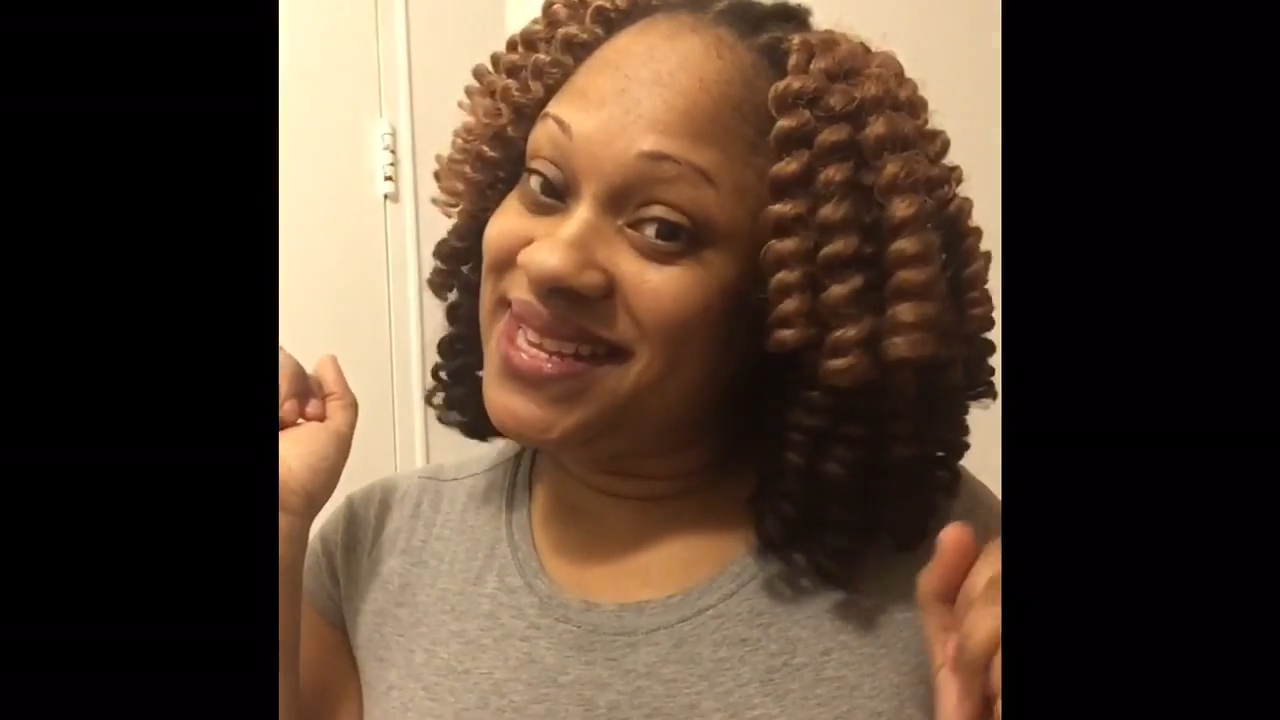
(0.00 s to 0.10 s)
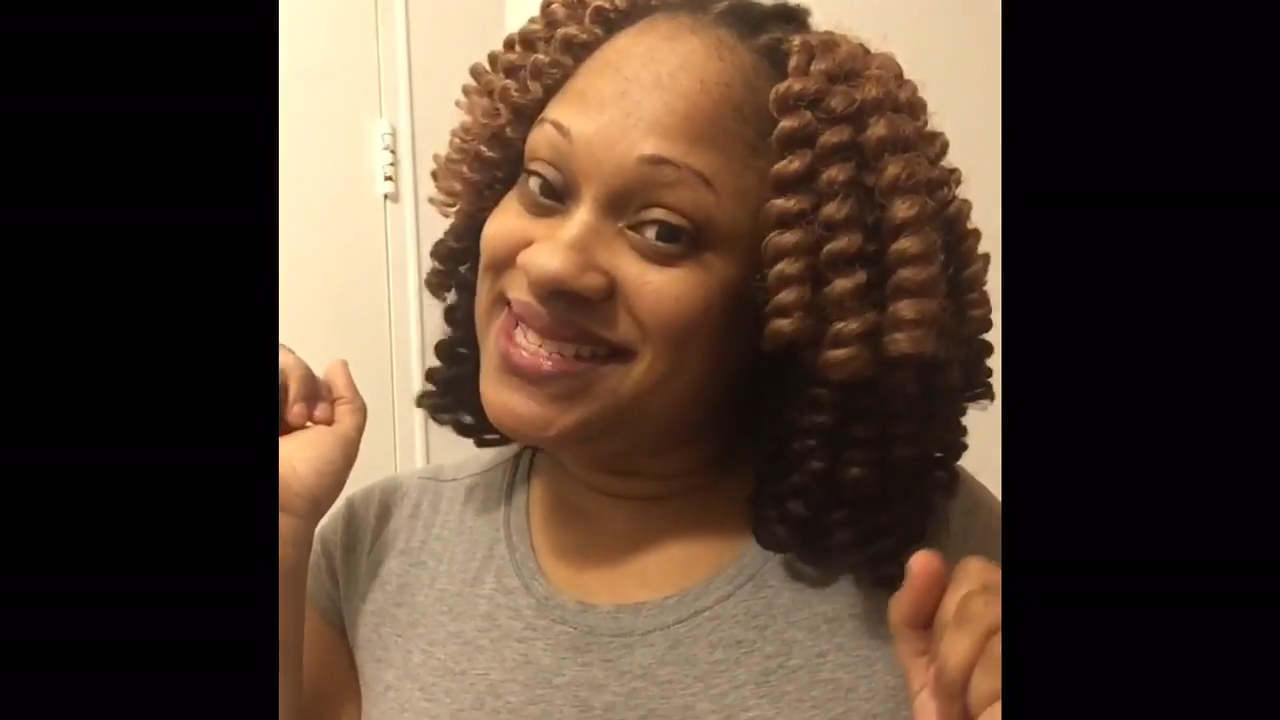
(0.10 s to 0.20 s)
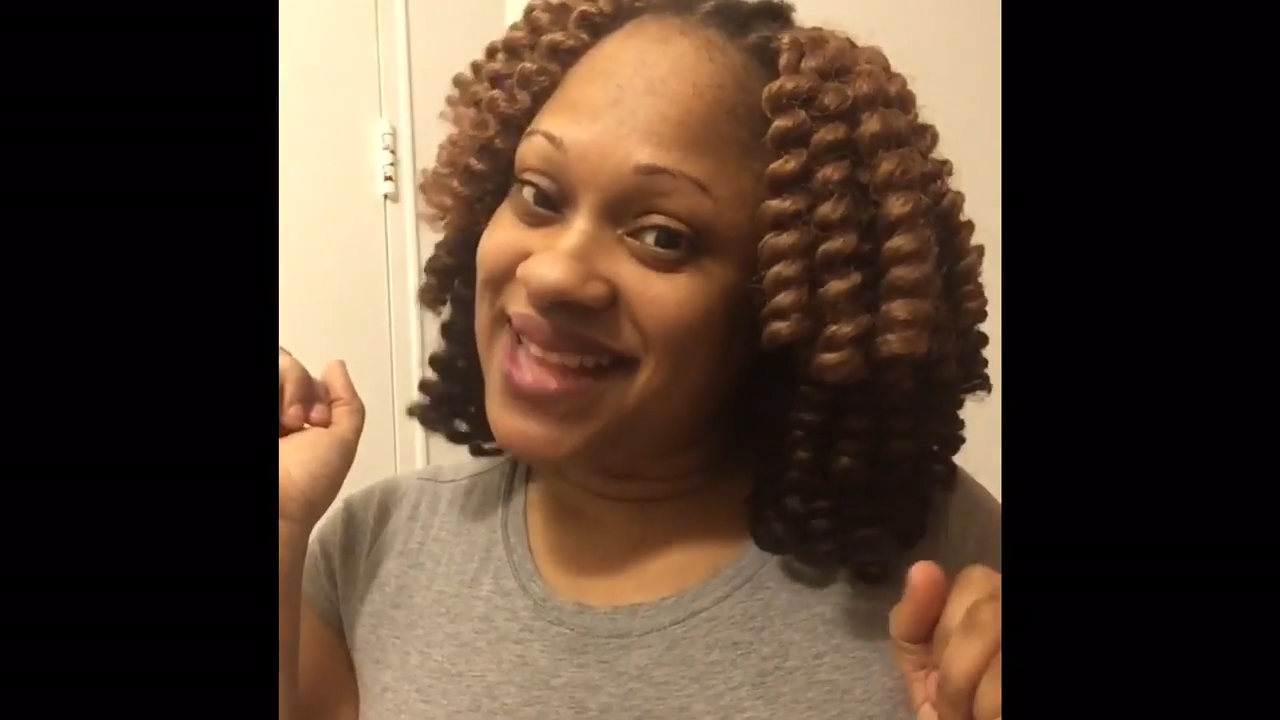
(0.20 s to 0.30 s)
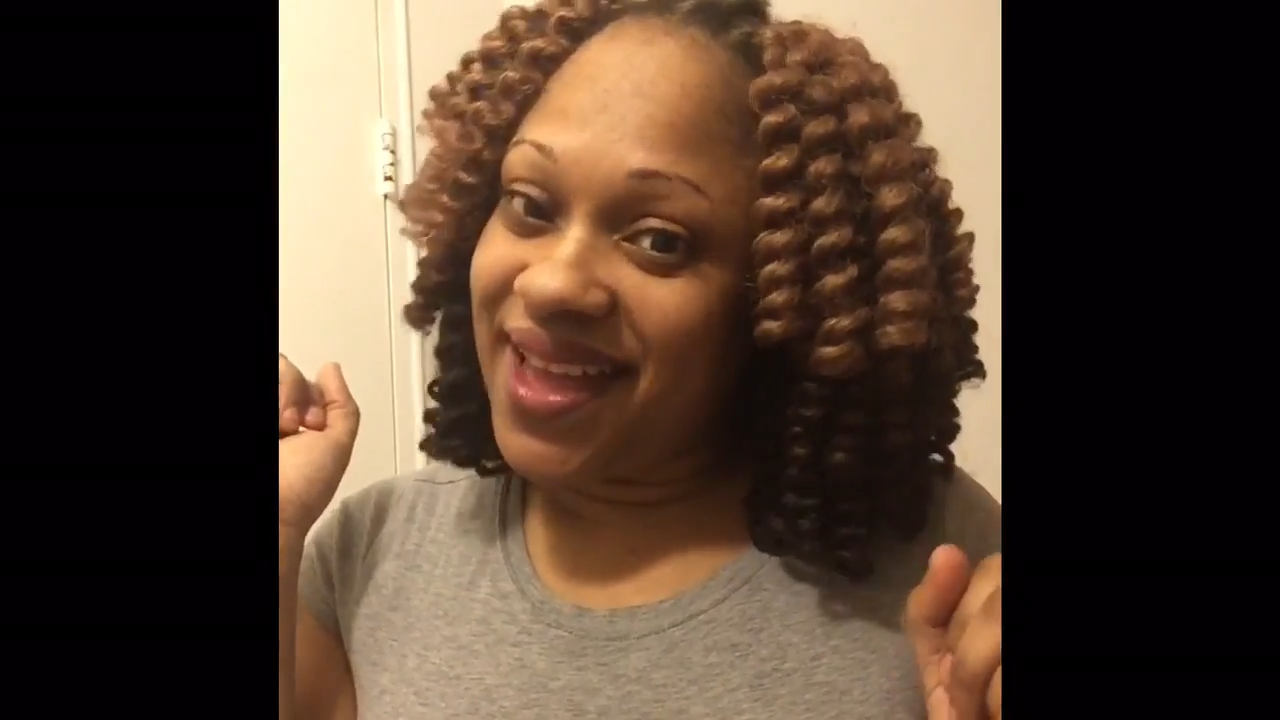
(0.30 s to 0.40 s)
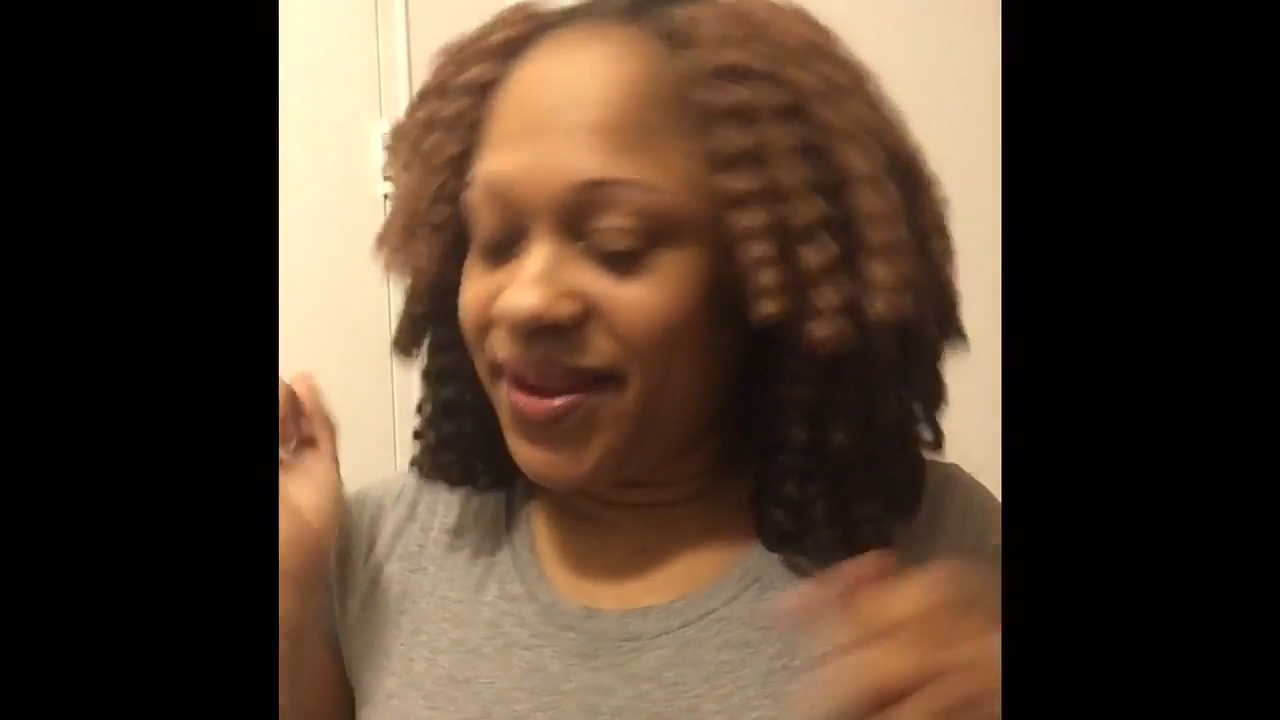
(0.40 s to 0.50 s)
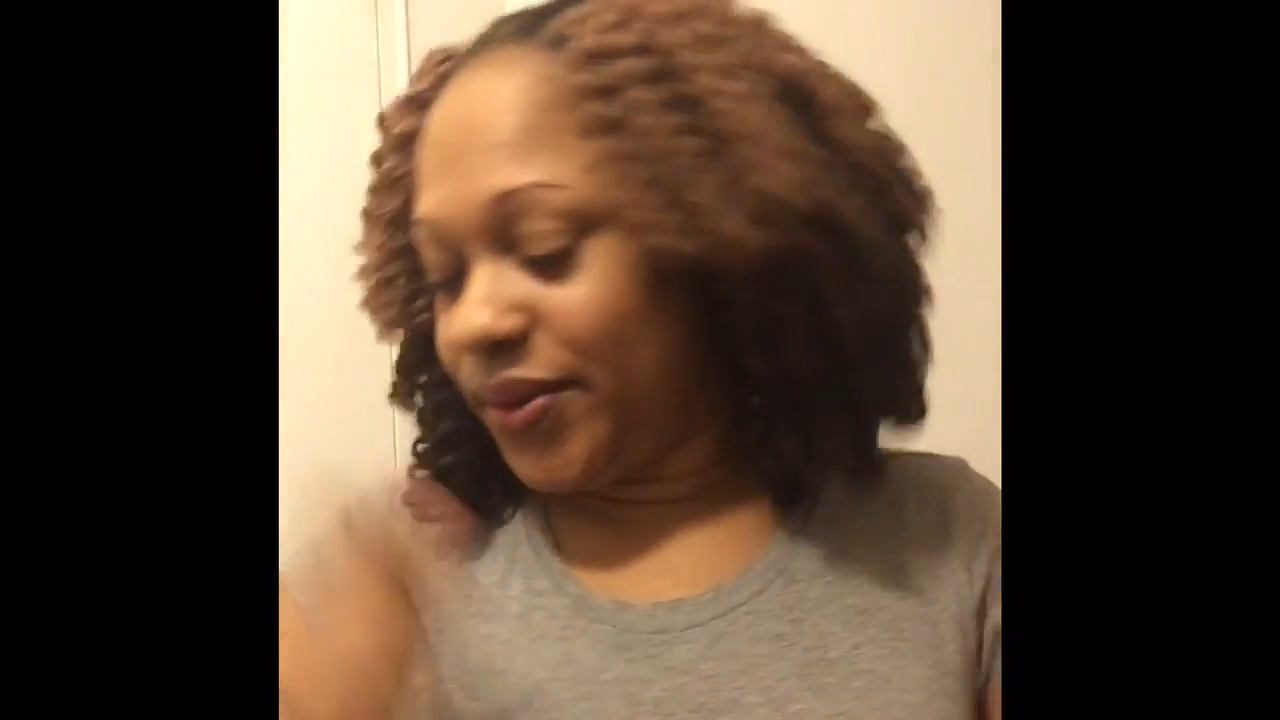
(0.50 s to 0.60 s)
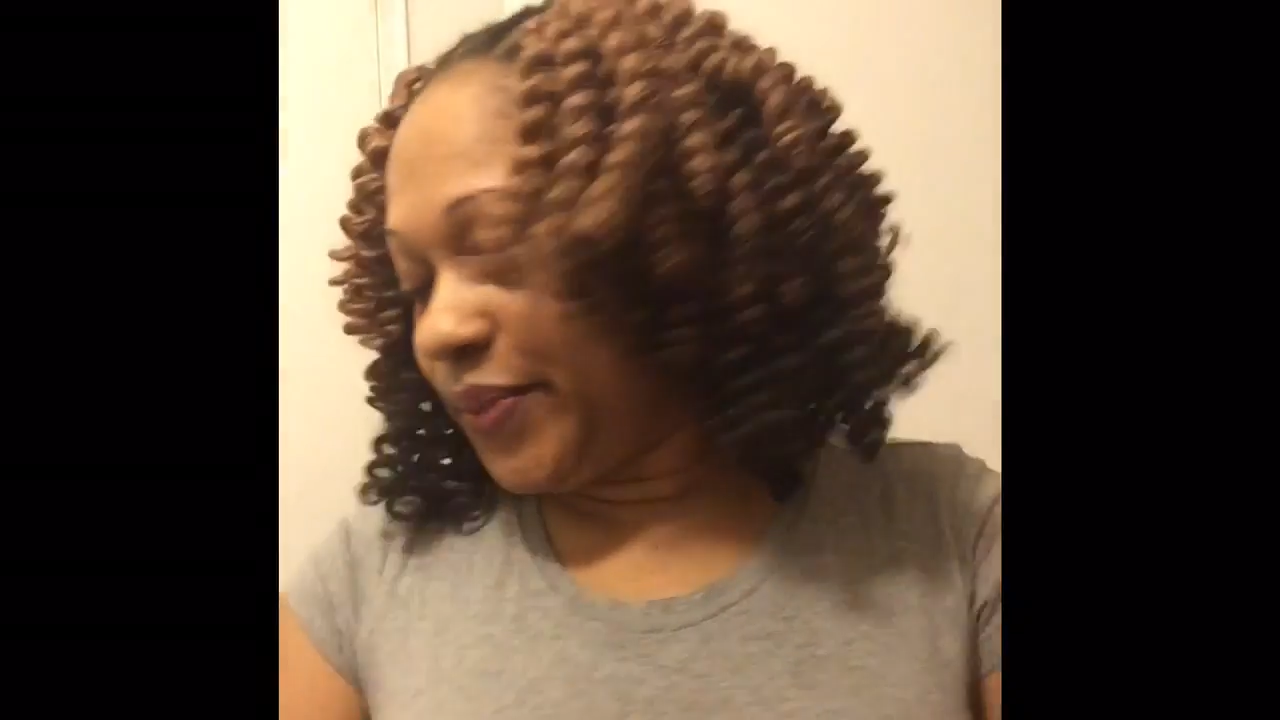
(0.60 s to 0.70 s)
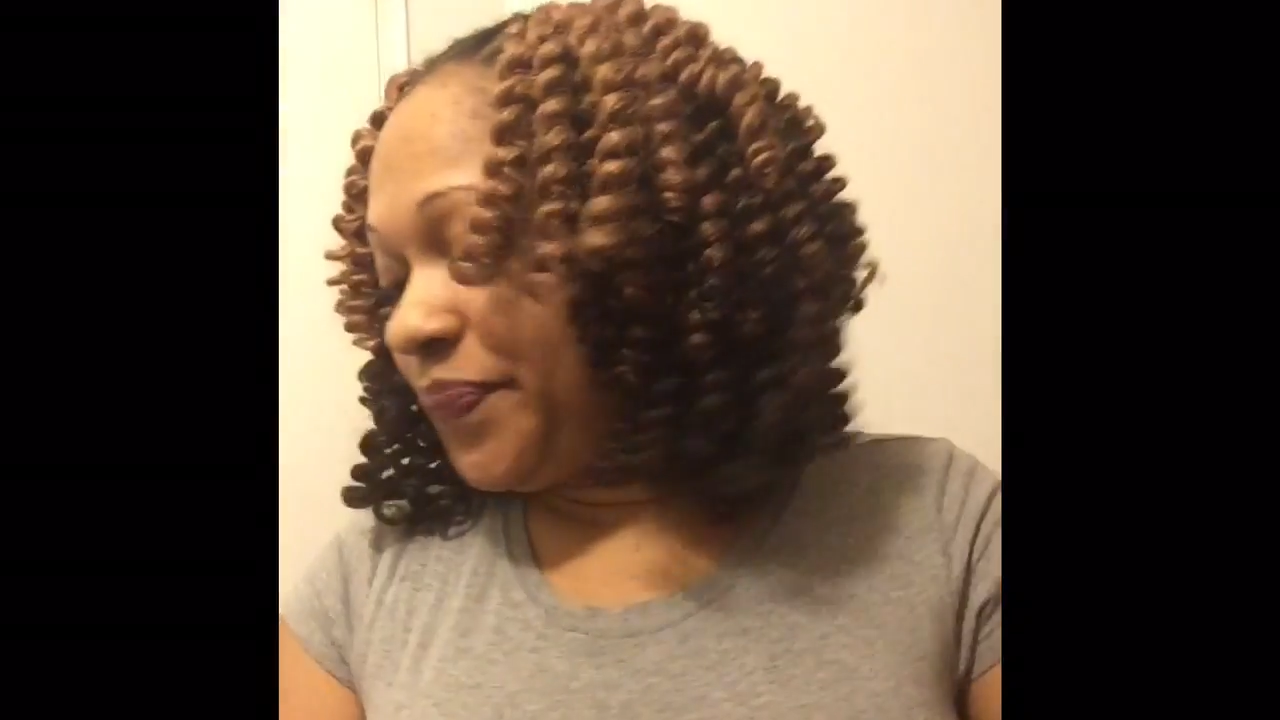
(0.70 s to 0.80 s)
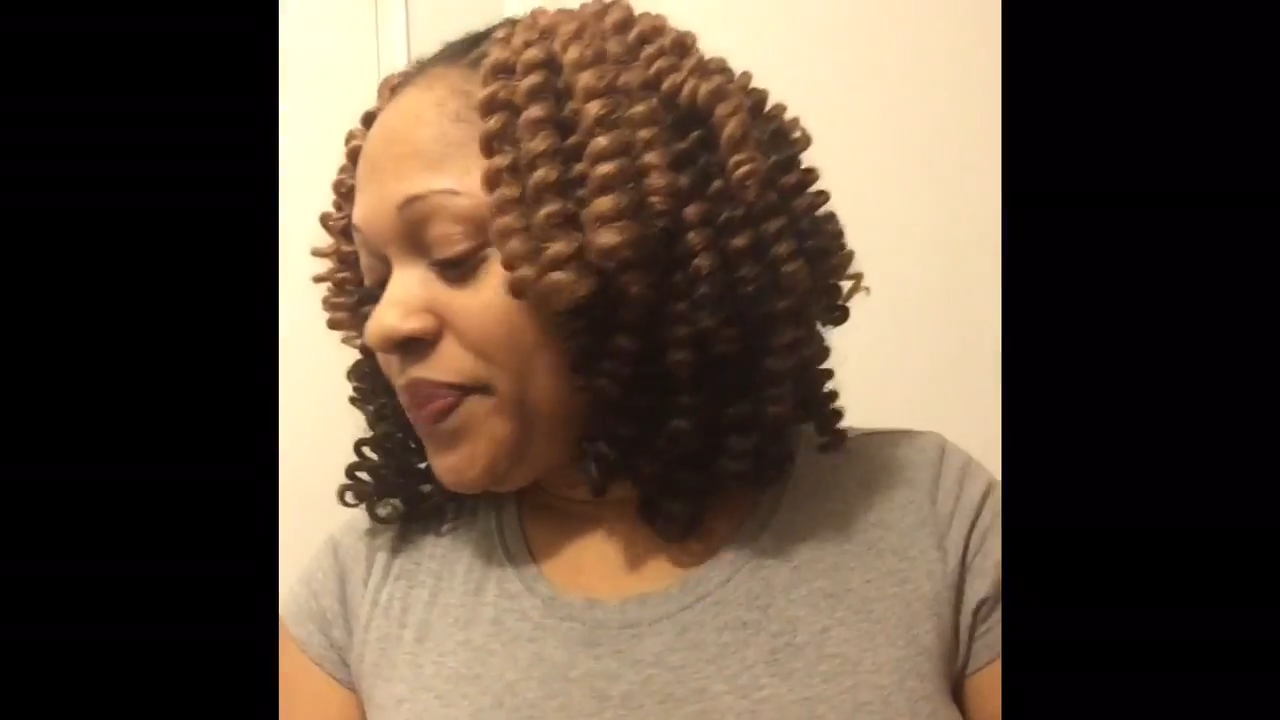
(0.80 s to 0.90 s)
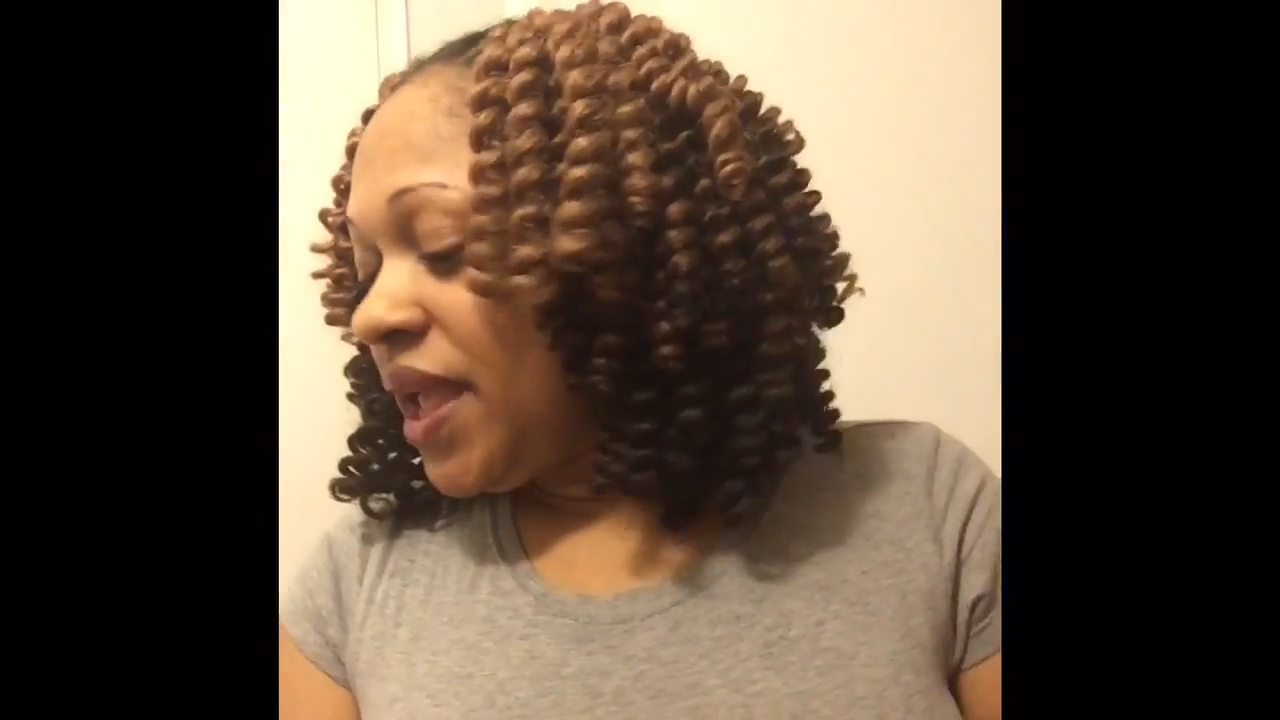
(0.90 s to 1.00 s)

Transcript: style.